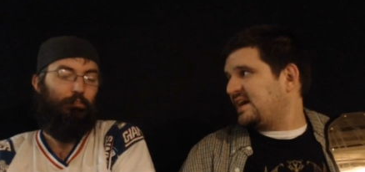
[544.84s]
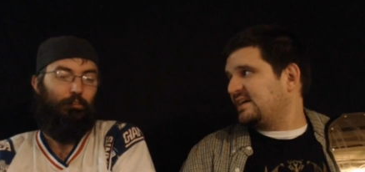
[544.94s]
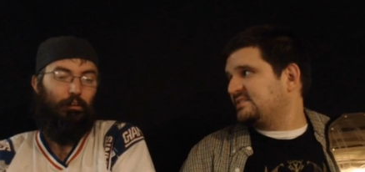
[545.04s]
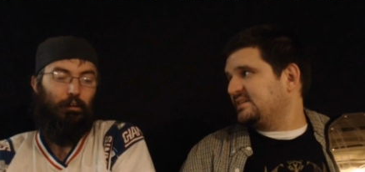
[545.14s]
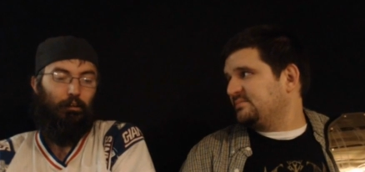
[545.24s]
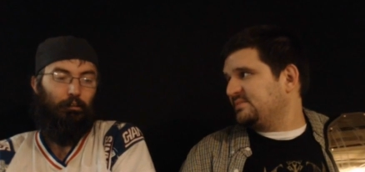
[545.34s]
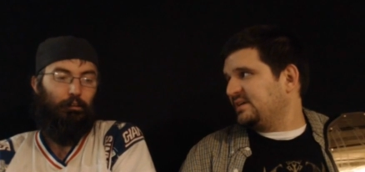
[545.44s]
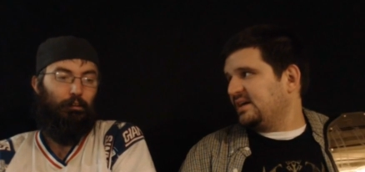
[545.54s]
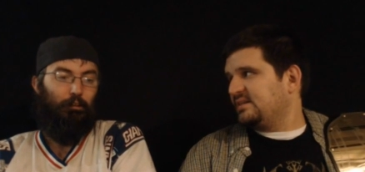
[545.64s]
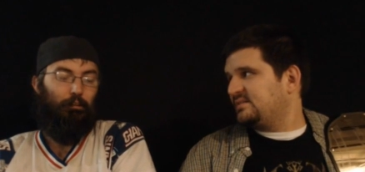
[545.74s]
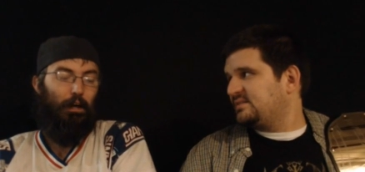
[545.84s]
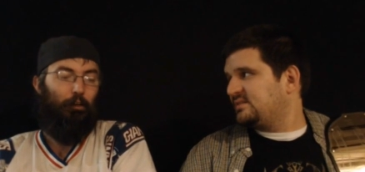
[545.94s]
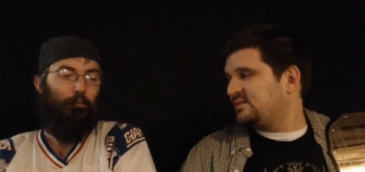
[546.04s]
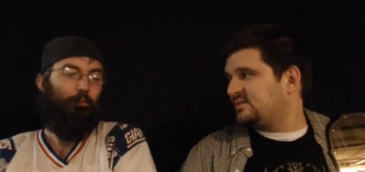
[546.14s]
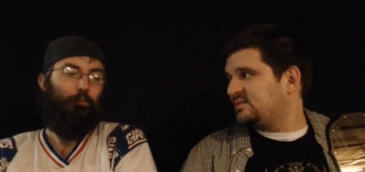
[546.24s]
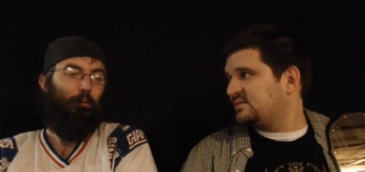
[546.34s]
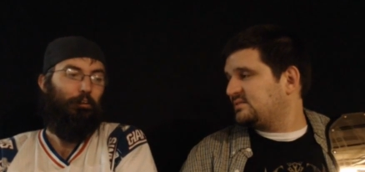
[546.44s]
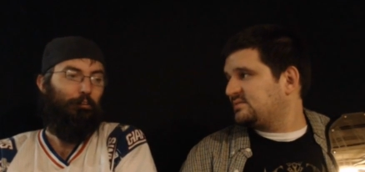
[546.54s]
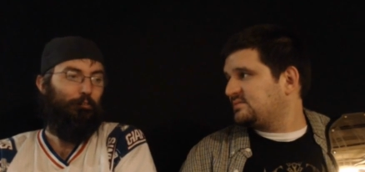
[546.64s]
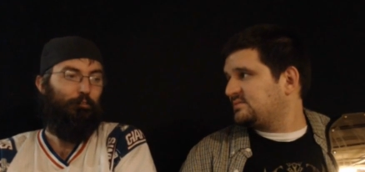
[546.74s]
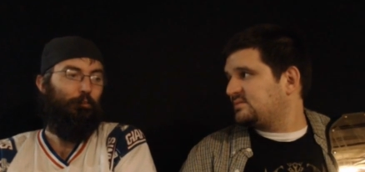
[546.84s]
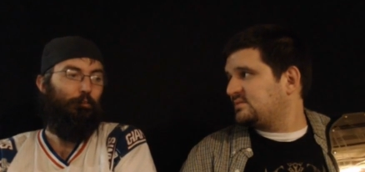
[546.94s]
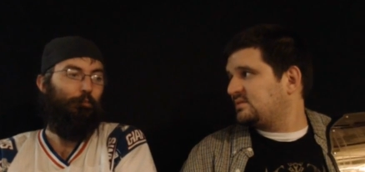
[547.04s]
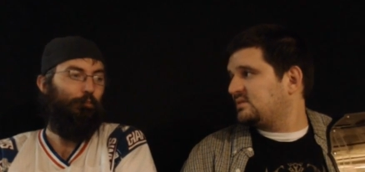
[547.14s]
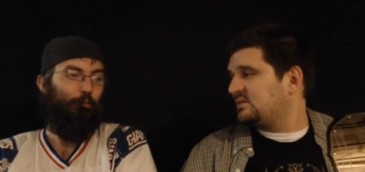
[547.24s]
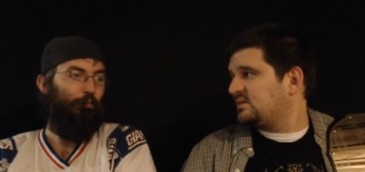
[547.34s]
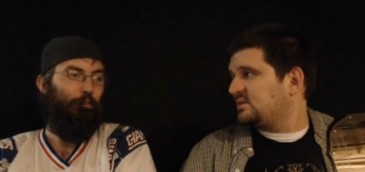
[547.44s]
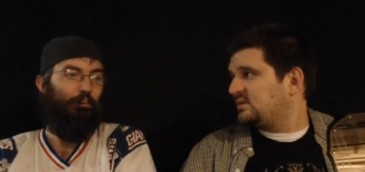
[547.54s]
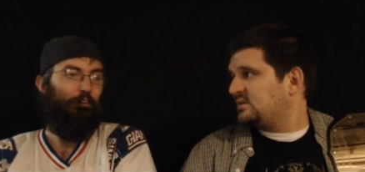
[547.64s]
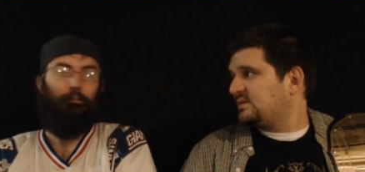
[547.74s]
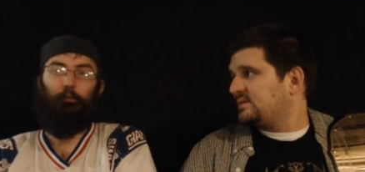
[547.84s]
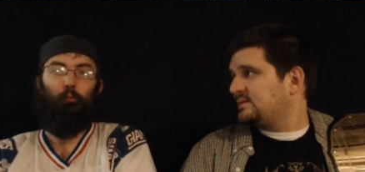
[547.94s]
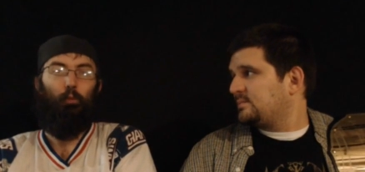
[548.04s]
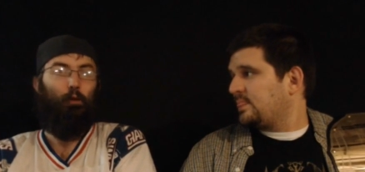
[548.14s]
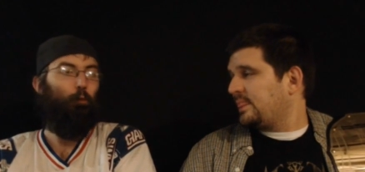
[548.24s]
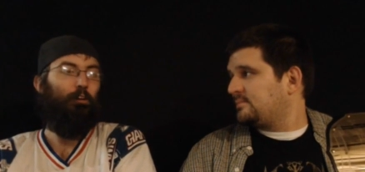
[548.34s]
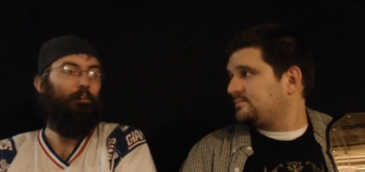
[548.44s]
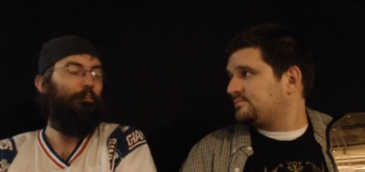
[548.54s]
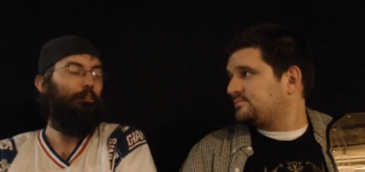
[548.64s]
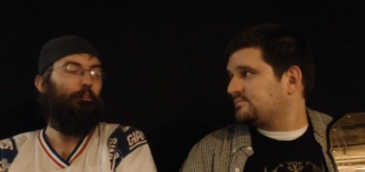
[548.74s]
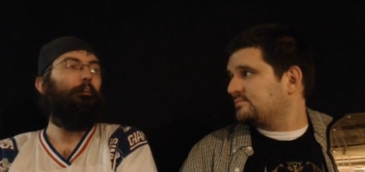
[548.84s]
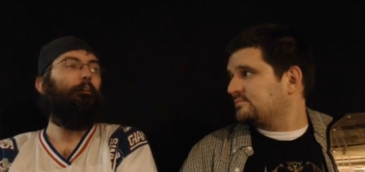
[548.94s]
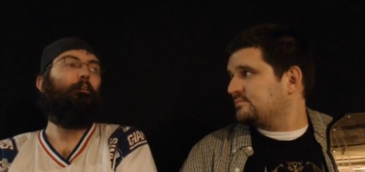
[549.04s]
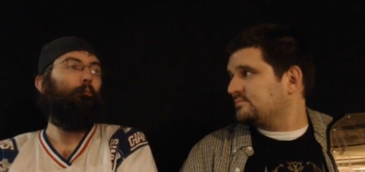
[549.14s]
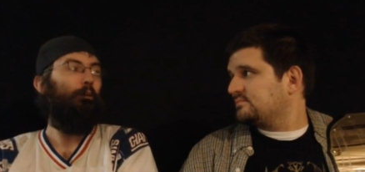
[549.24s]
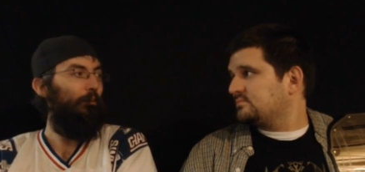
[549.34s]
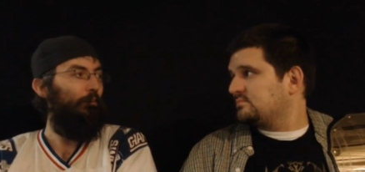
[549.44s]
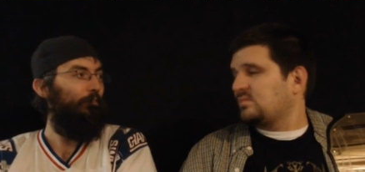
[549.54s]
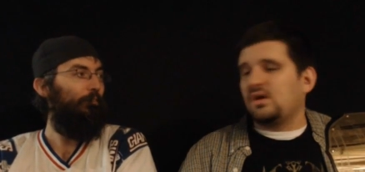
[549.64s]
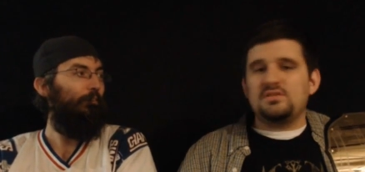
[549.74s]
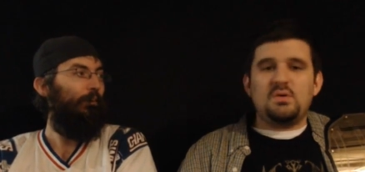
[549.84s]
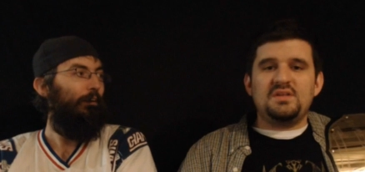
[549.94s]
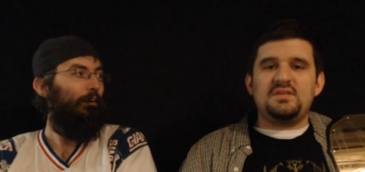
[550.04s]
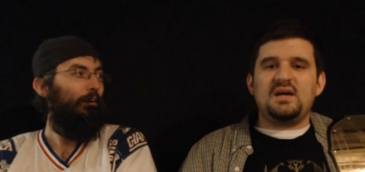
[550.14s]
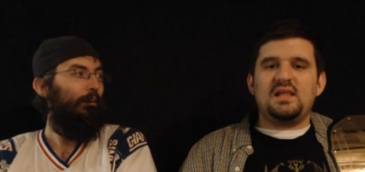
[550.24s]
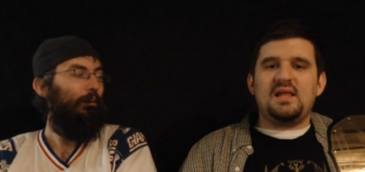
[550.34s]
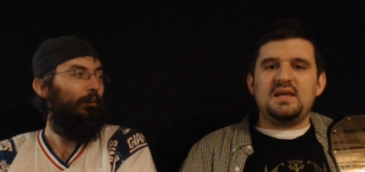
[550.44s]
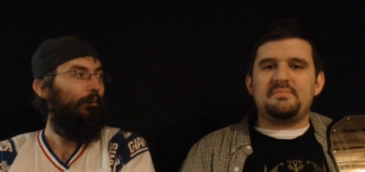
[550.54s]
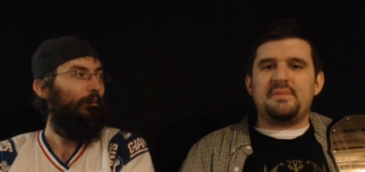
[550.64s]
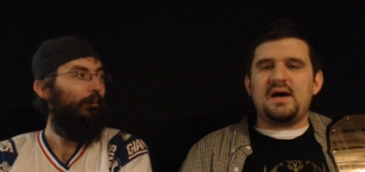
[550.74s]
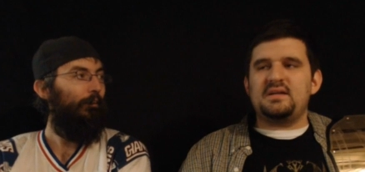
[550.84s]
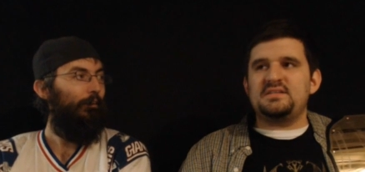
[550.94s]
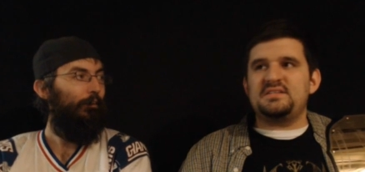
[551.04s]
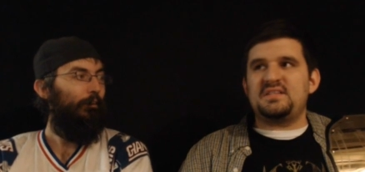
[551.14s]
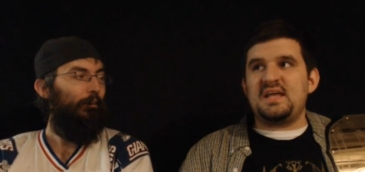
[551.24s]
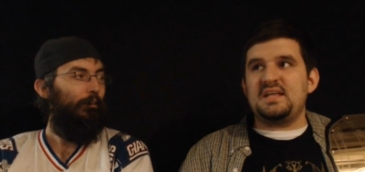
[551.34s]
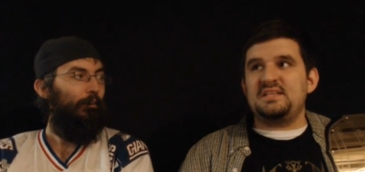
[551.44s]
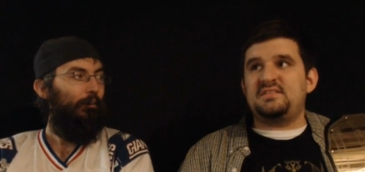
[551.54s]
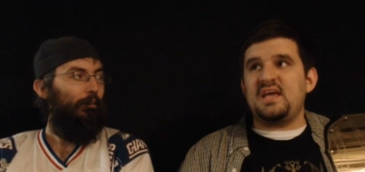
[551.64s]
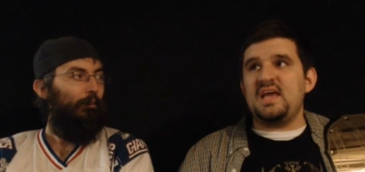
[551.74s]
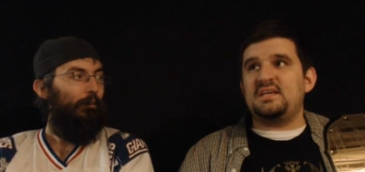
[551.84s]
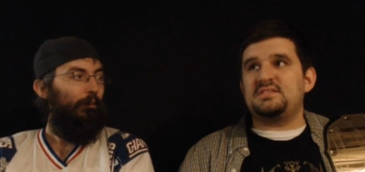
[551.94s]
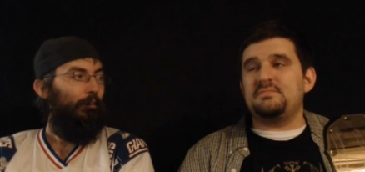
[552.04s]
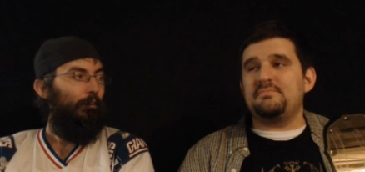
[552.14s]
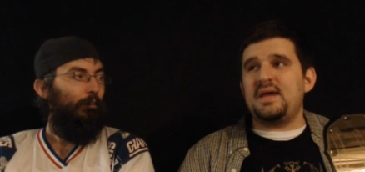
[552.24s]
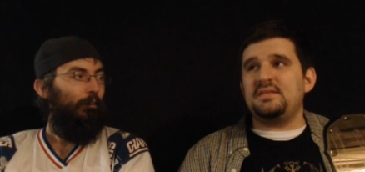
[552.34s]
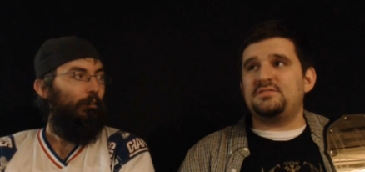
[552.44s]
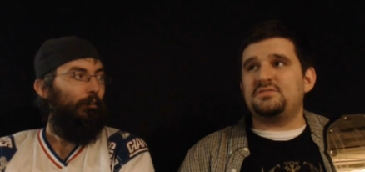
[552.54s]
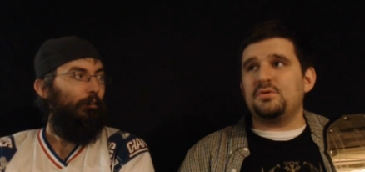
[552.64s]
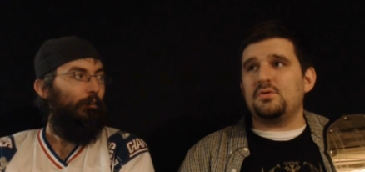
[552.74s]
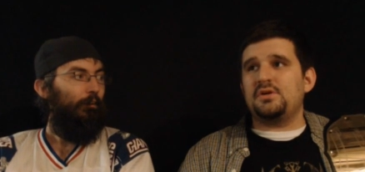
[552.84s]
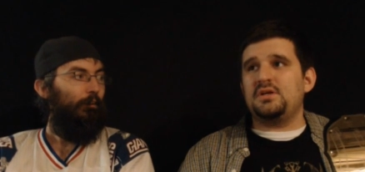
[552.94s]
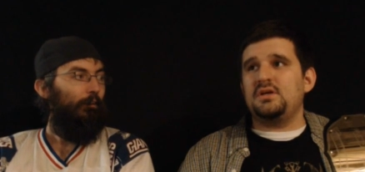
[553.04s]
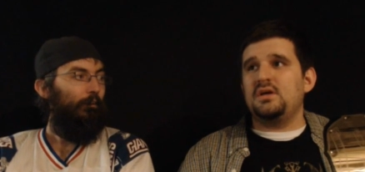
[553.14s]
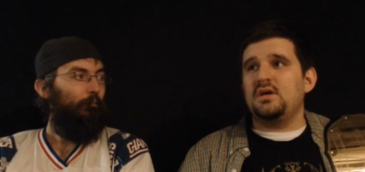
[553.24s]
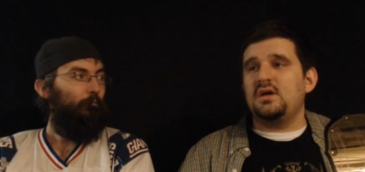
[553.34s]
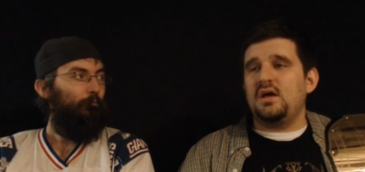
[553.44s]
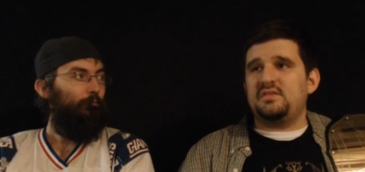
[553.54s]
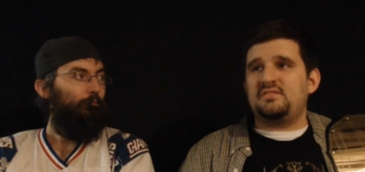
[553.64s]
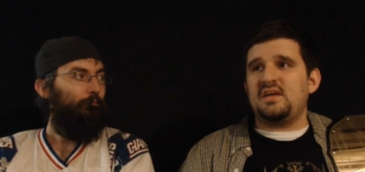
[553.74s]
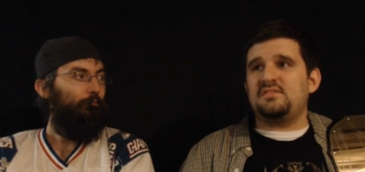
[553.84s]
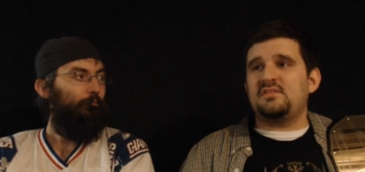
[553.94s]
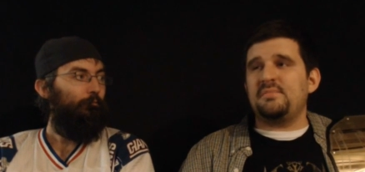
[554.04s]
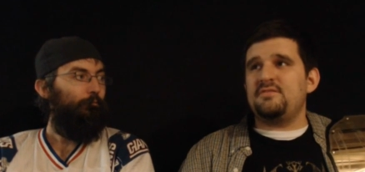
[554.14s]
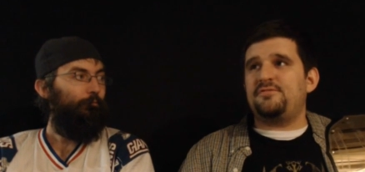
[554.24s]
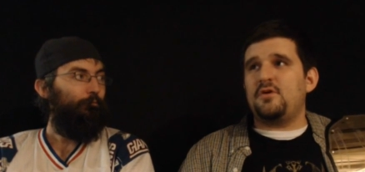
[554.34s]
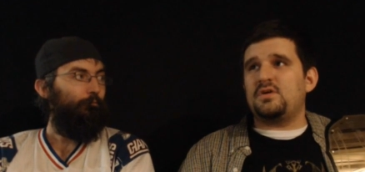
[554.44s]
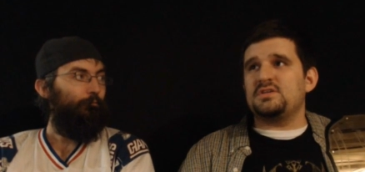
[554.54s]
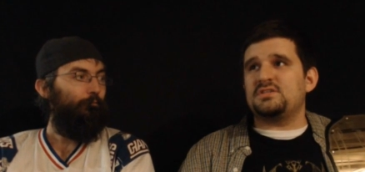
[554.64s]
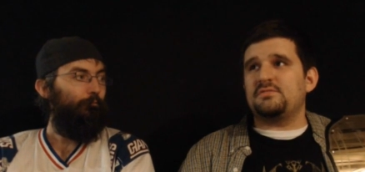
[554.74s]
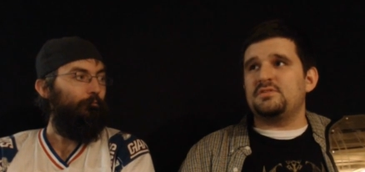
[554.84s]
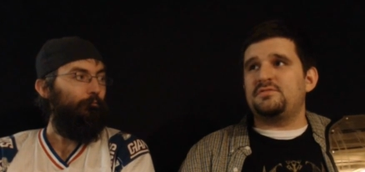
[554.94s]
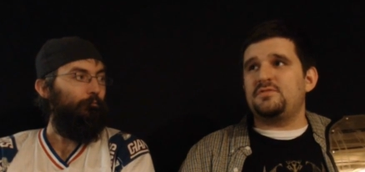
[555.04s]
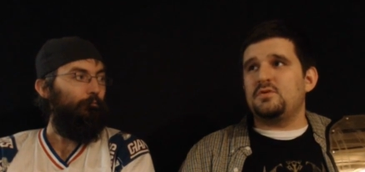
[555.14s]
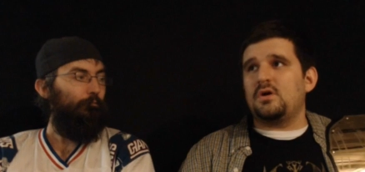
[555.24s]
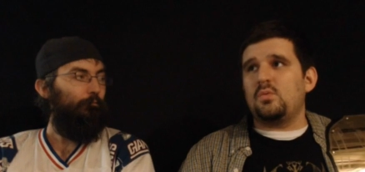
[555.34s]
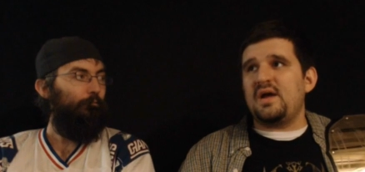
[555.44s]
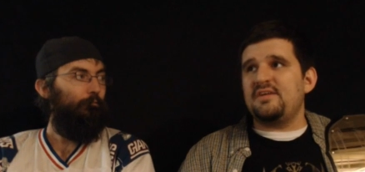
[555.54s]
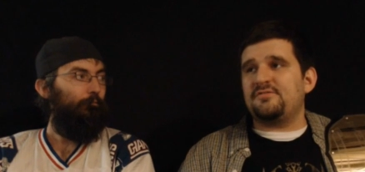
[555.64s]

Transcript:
Speaker 1: tag team,
Speaker 2: yeah. Now there's layers to the story that we weren't even thinking about. The
Speaker 1: one thing I like about it is that it takes the main story, it takes the main focus of this feud away